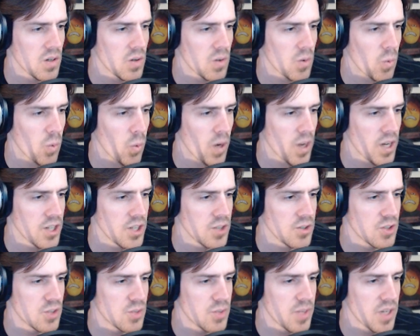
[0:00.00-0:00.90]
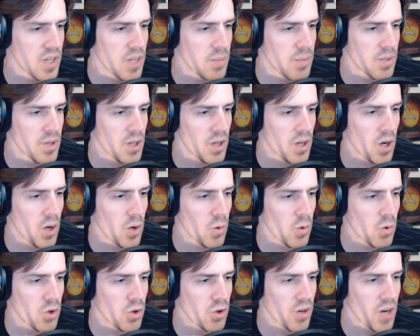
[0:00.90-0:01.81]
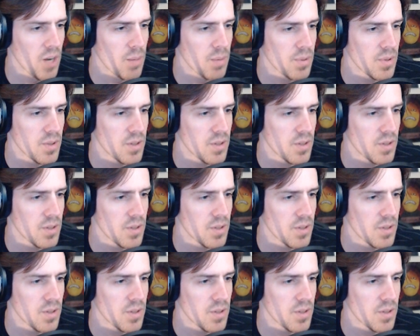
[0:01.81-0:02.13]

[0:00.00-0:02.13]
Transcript: Why did you speed up? Oh, crap!